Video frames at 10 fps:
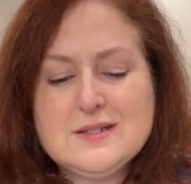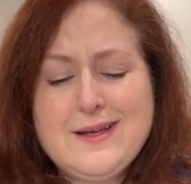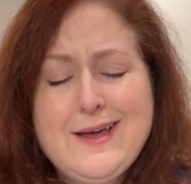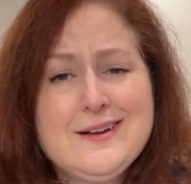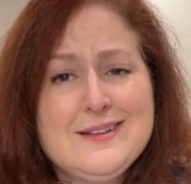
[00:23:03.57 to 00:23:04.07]
I
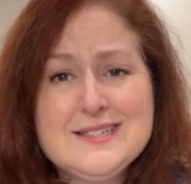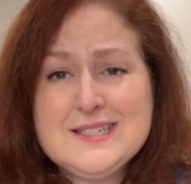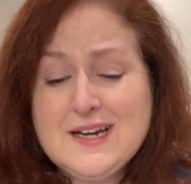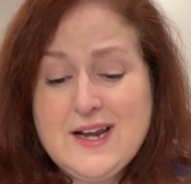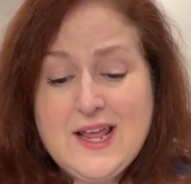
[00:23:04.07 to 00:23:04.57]
had it
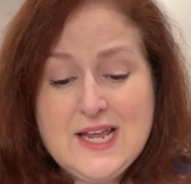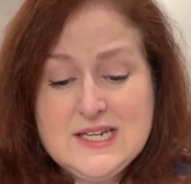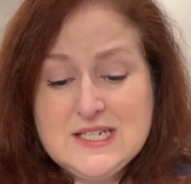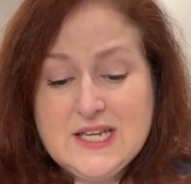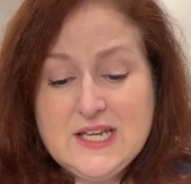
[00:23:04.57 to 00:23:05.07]
listed at
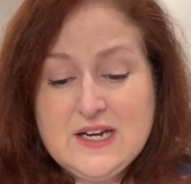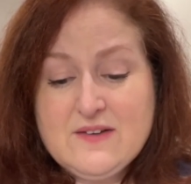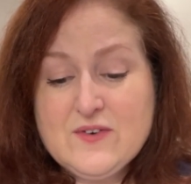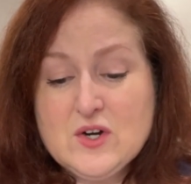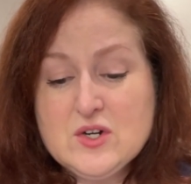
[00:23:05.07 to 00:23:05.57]
$18
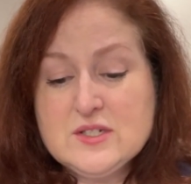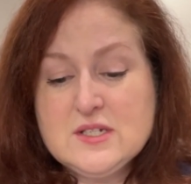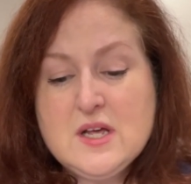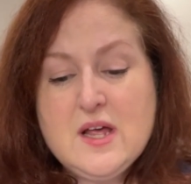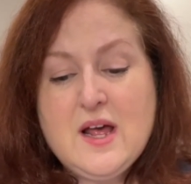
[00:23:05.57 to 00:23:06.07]
at first.
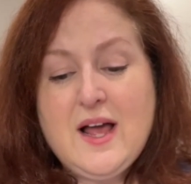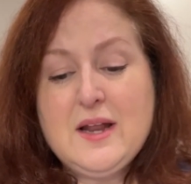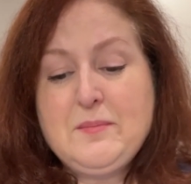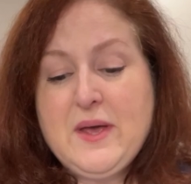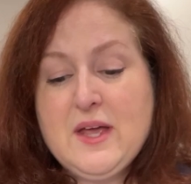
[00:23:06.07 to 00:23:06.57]
I
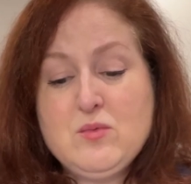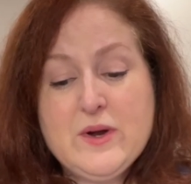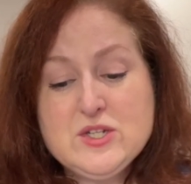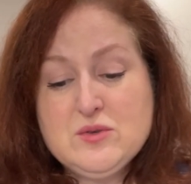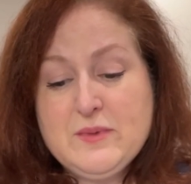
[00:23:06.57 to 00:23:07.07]
had paid way
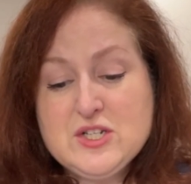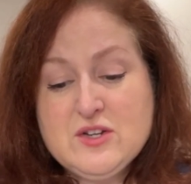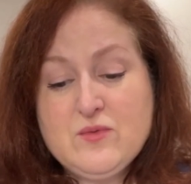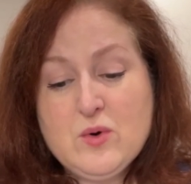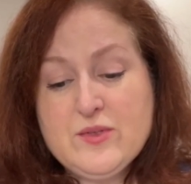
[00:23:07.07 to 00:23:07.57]
too much
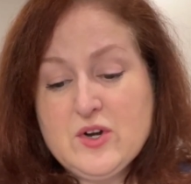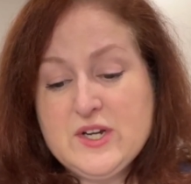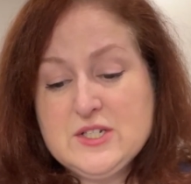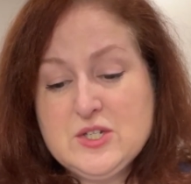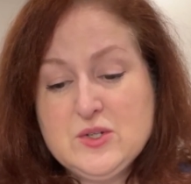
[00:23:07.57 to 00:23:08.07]
at
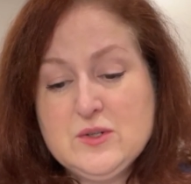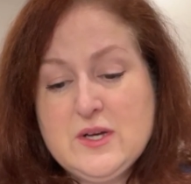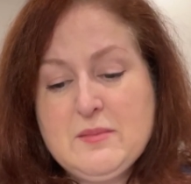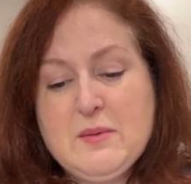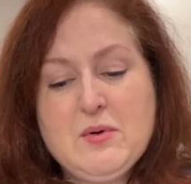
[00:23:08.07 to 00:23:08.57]
$4.32,
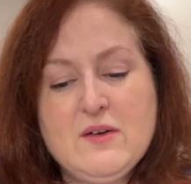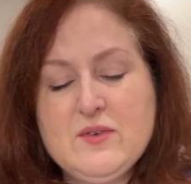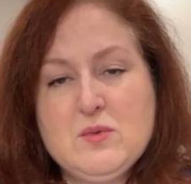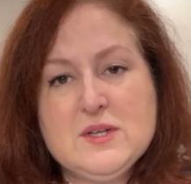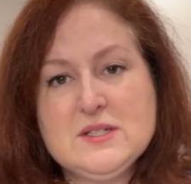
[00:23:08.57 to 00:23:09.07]
and my
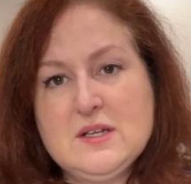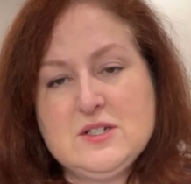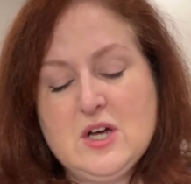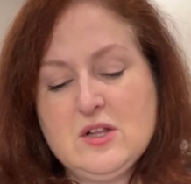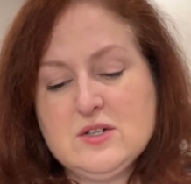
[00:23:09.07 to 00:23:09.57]
profit was
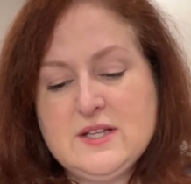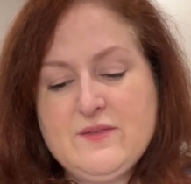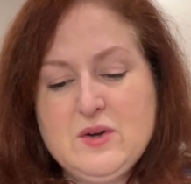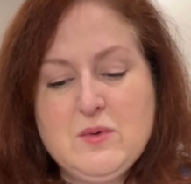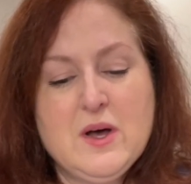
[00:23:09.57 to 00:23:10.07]

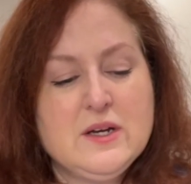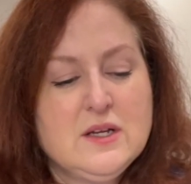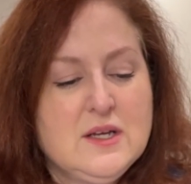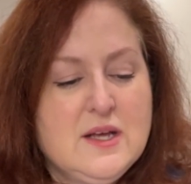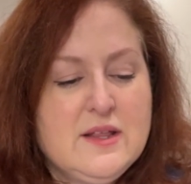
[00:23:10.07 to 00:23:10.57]
$1.71.
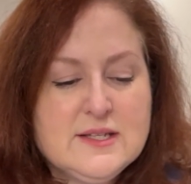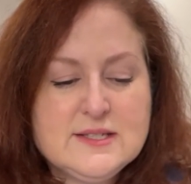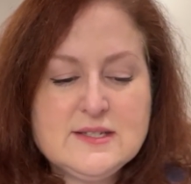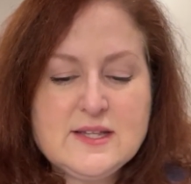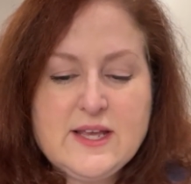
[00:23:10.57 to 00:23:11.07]
This
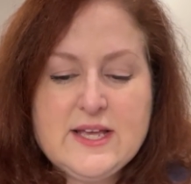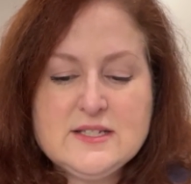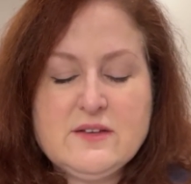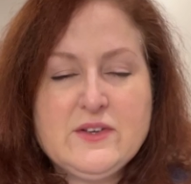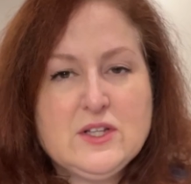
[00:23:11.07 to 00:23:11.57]
is the case
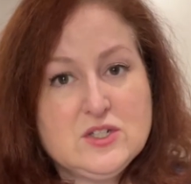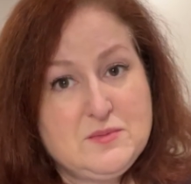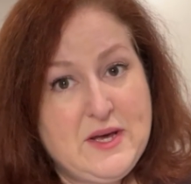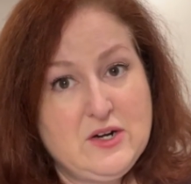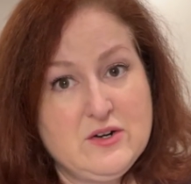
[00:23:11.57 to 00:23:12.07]
of it looked
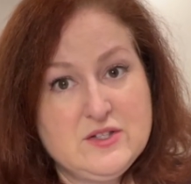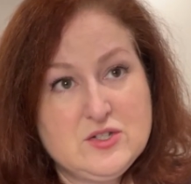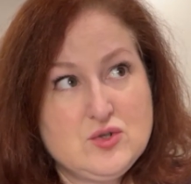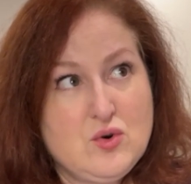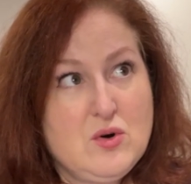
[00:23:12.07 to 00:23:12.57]
better in the
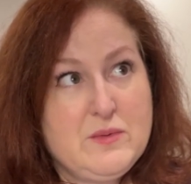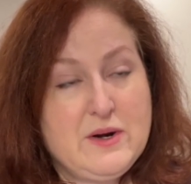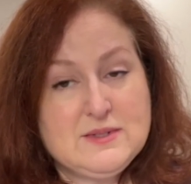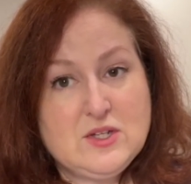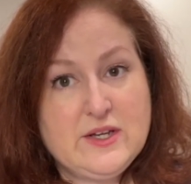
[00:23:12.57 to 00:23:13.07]
store when I
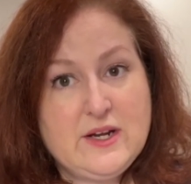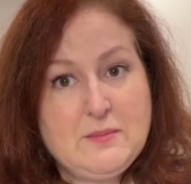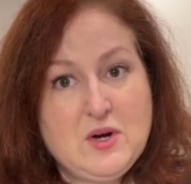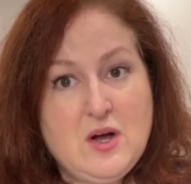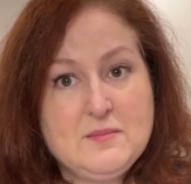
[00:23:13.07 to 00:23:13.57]
was looking
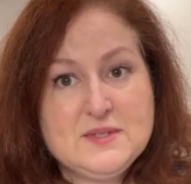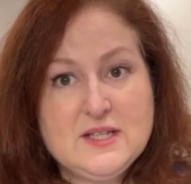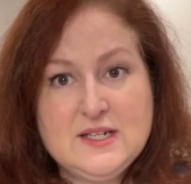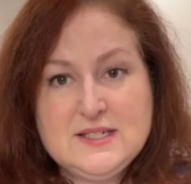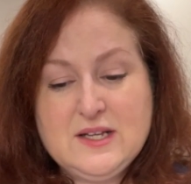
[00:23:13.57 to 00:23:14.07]
at comps
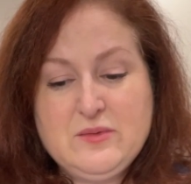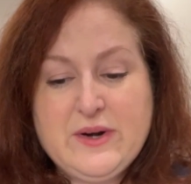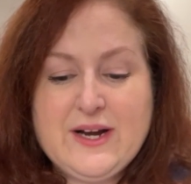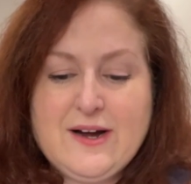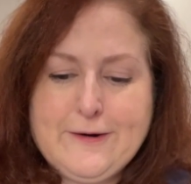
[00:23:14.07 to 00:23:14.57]
than it did when
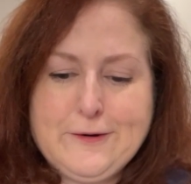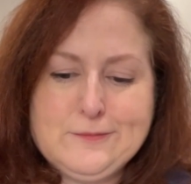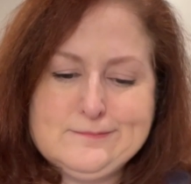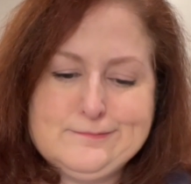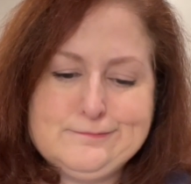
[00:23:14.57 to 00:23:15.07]
I got home.